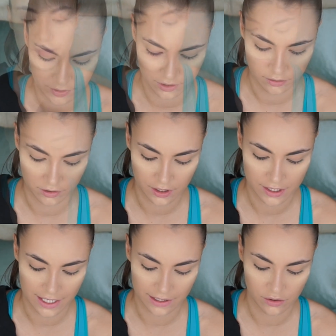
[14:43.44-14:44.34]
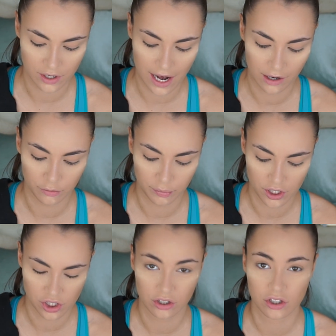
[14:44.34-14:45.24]
and I'm going to take that on an angled
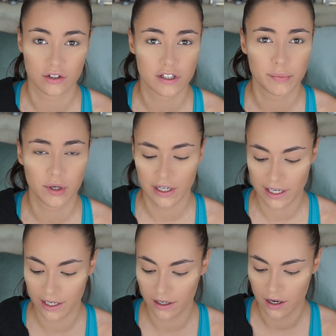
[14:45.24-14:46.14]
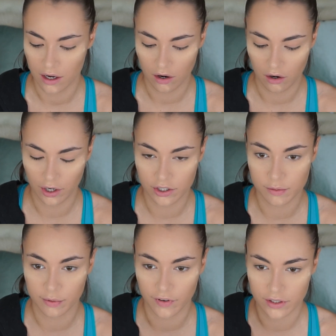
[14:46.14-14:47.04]
brush. You could use a spoolie. I
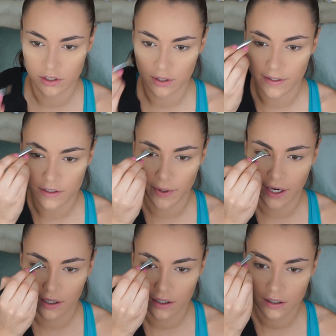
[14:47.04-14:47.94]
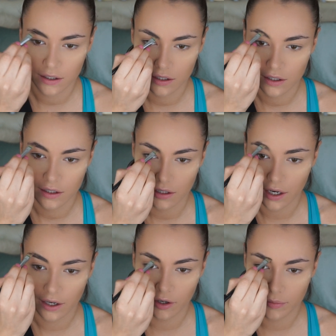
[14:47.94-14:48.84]
just prefer to do it this way,
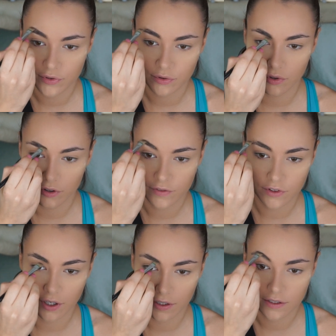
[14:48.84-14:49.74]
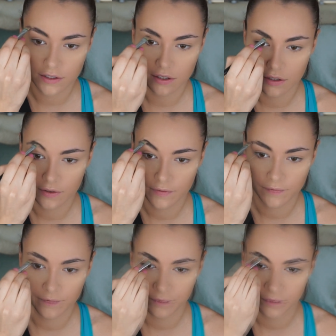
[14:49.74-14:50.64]
and I'm sort of just,
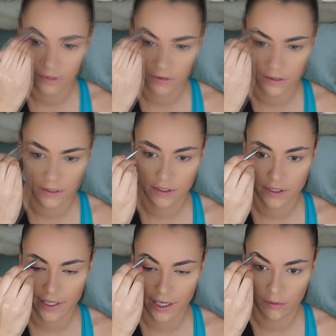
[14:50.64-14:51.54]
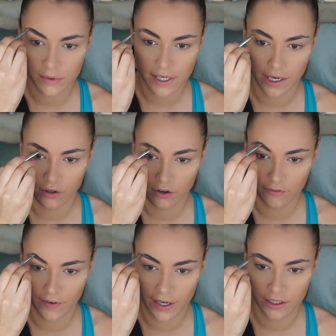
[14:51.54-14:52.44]
this is going to help take
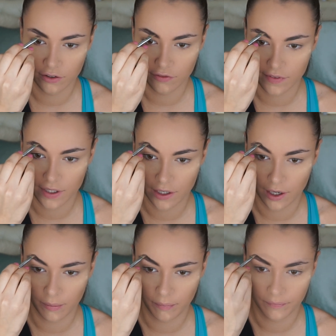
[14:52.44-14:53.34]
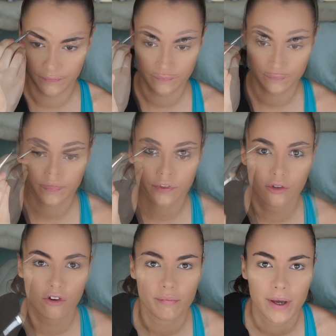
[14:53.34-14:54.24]
off any of the
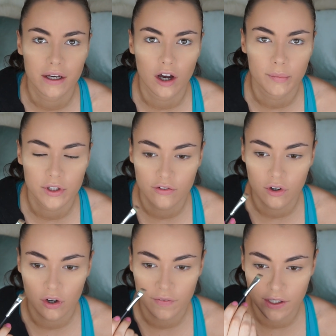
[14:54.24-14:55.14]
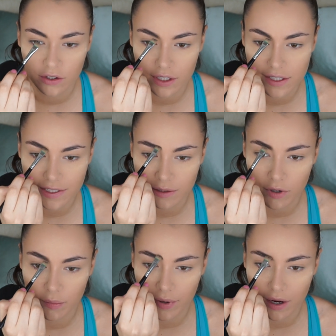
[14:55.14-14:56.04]
sort of makeup that you've got on there. You can see
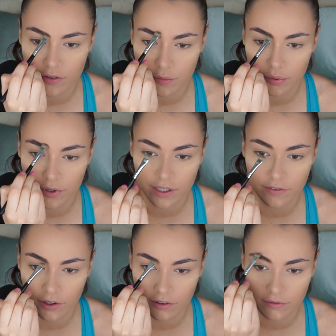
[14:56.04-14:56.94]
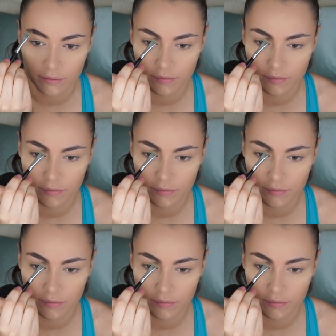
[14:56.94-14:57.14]
my brows are pretty like